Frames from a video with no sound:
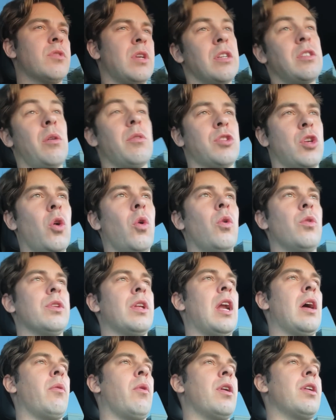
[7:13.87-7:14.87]
because I was cold
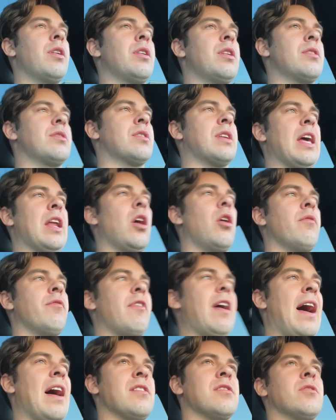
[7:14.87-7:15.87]
and I wanted to just get home
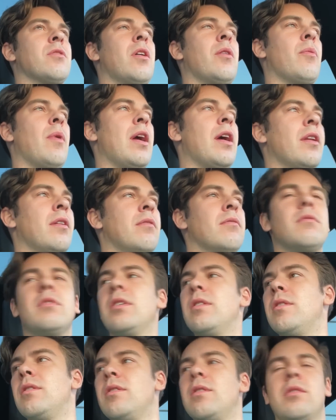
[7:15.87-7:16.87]
fast, so I ran
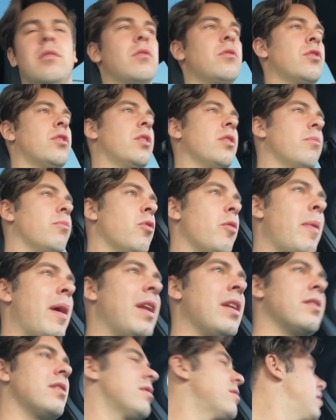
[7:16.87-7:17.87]
the
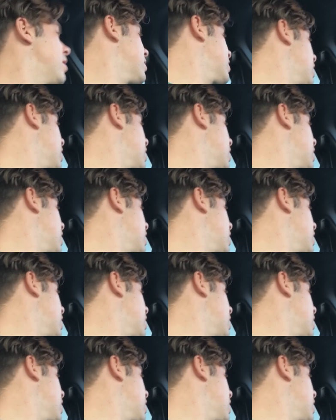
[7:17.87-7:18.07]
remaining distance